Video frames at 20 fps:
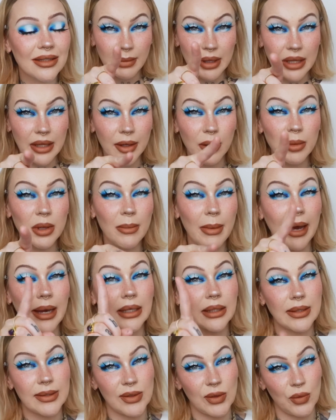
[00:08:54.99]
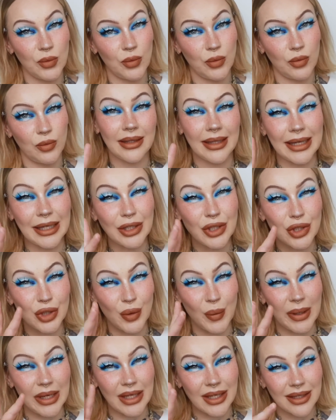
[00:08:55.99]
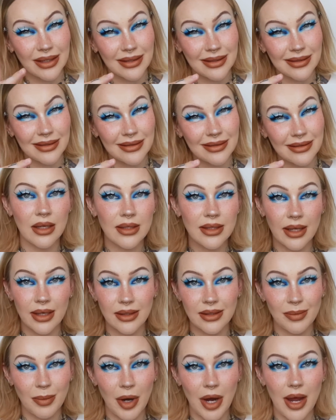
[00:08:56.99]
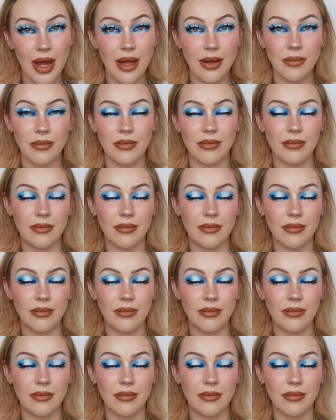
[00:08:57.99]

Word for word: But they'll be back soon, like two weeks. Setting spray.